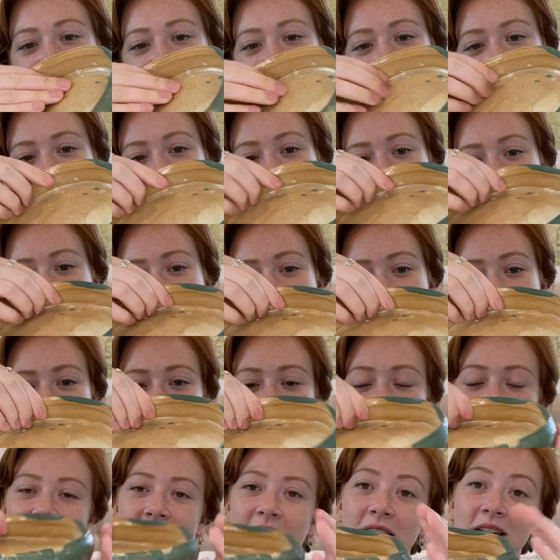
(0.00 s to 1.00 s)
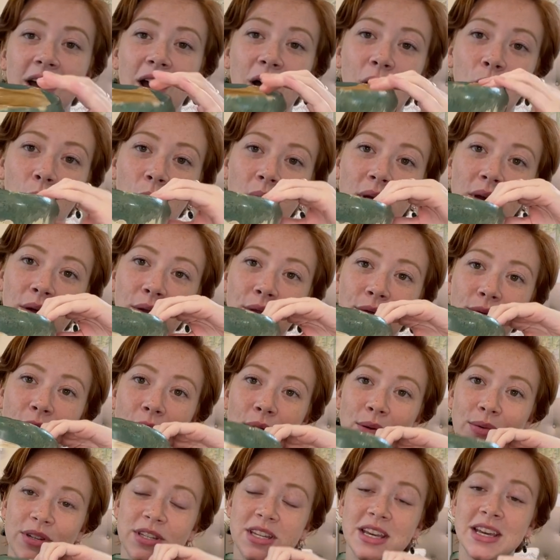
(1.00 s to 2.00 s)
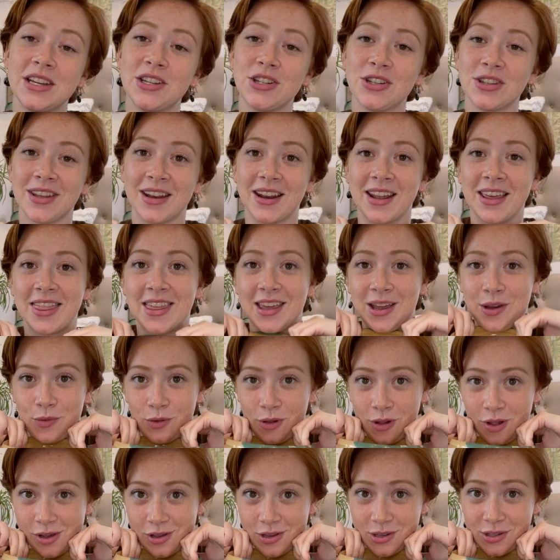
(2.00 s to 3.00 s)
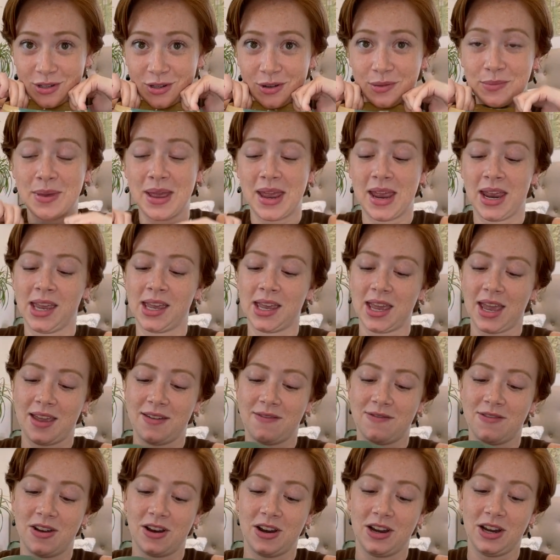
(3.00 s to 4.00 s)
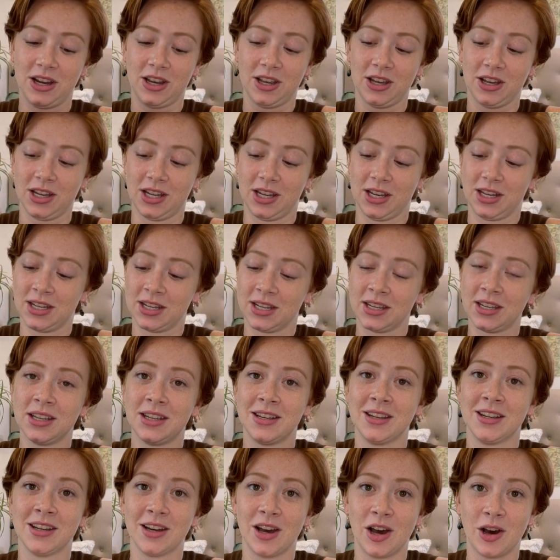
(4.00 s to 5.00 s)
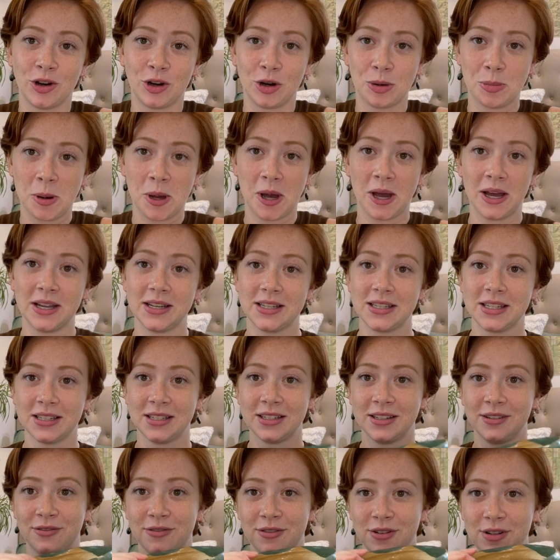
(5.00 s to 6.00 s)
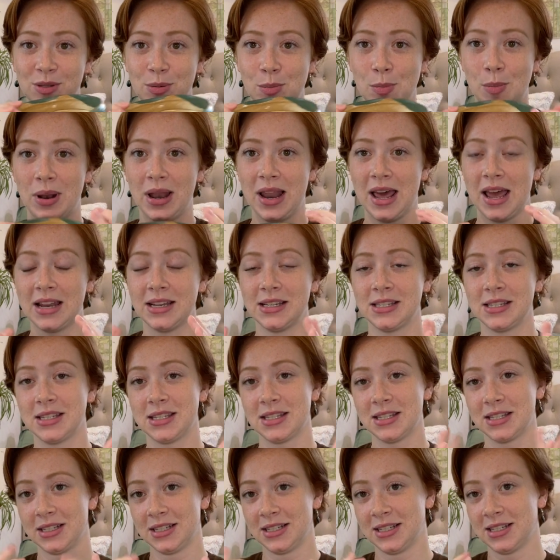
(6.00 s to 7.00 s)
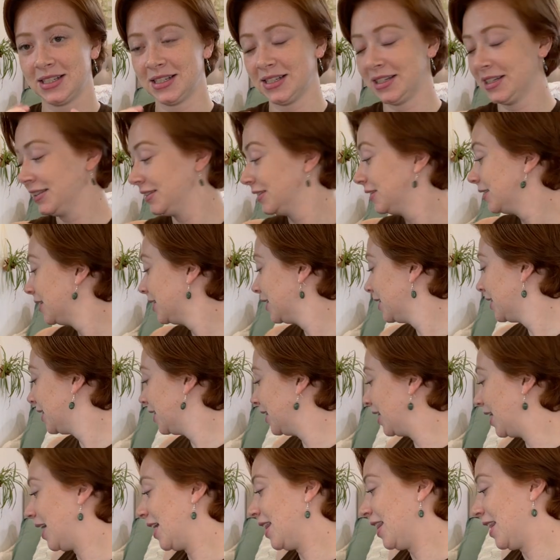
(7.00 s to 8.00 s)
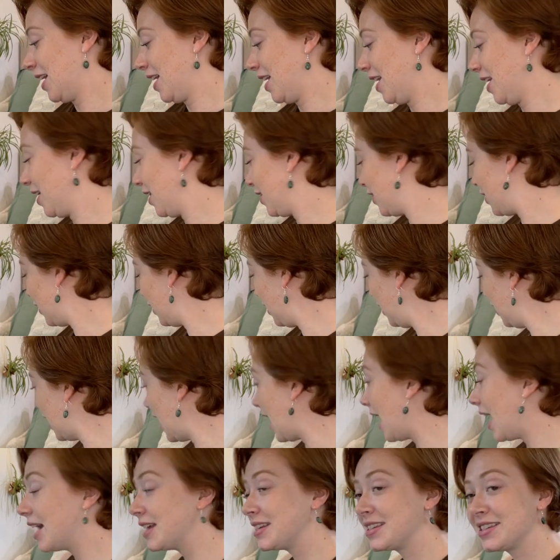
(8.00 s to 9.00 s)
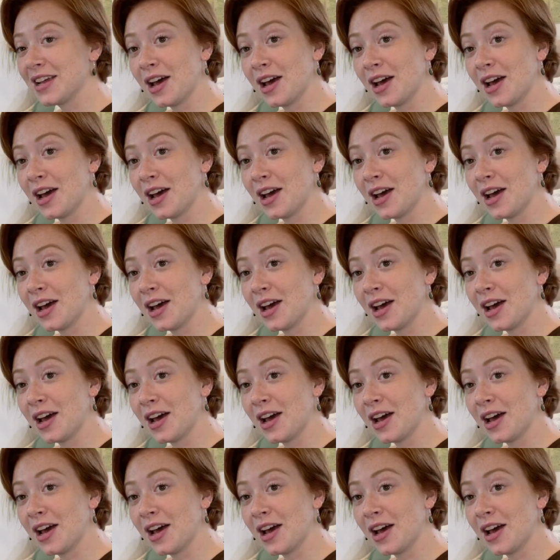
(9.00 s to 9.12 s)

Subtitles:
yeah, this was a wheel-thrown dish that I think will also make a very good underpot for some plants. And then the last